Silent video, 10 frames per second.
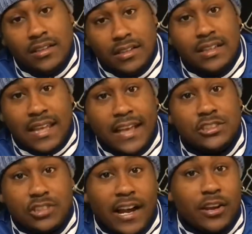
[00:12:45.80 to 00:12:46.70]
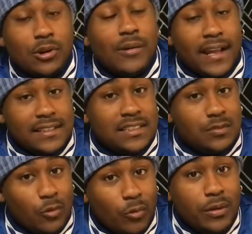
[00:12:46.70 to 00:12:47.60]
he can try to go at this
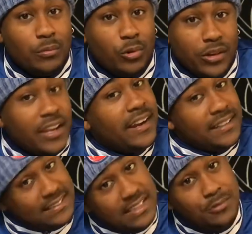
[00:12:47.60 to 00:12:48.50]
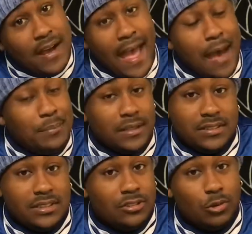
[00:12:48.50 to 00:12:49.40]
for one more year and see what
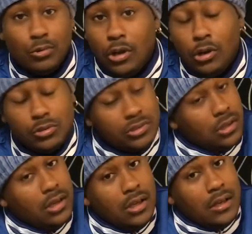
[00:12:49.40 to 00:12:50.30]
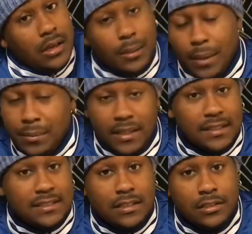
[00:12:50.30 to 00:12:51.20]
happens. Who knows? Maybe he
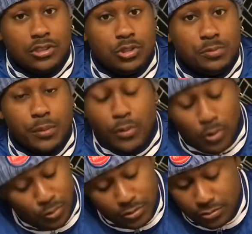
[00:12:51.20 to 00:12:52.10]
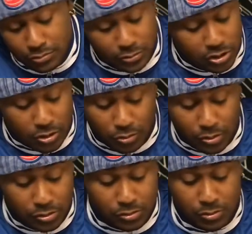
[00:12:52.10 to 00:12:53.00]
gets another Super Bowl. We
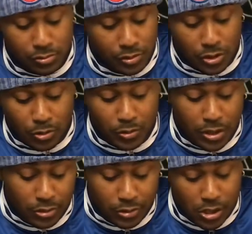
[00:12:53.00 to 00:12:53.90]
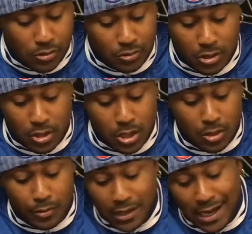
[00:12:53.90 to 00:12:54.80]
don't know.
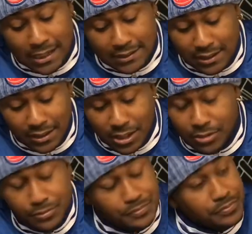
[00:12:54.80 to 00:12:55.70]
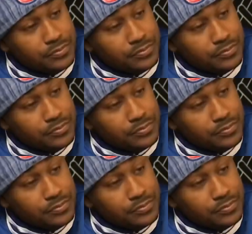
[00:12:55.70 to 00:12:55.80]
We honestly don't.